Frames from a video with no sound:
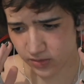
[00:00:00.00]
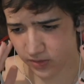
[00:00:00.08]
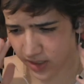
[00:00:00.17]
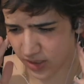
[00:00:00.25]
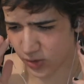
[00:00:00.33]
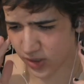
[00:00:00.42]

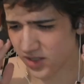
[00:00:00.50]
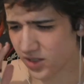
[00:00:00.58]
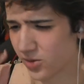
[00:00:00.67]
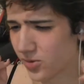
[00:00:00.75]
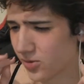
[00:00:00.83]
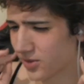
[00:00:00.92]
like try
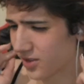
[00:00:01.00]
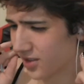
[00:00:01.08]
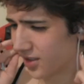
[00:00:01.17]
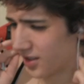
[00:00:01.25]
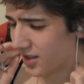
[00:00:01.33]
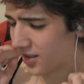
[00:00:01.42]
to
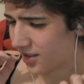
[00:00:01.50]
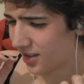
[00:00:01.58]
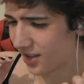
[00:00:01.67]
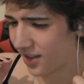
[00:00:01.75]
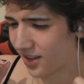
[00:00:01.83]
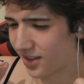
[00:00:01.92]

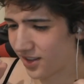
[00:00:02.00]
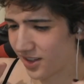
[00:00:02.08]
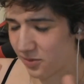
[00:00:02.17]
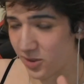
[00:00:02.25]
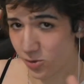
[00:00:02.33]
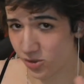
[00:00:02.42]
give
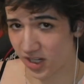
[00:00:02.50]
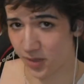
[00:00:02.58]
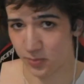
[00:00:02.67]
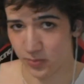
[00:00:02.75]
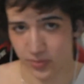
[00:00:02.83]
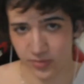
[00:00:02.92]
a new
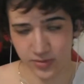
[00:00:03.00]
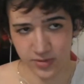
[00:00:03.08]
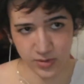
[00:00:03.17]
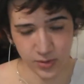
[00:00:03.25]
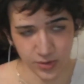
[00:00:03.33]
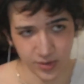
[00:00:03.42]
shape
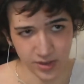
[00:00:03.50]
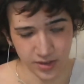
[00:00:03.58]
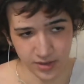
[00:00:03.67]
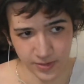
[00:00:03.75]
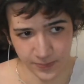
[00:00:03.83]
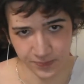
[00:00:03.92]
to
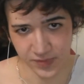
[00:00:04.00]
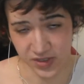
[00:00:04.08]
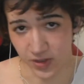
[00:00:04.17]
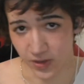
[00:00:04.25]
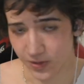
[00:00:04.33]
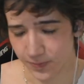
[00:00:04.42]
the
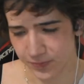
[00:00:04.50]
skull,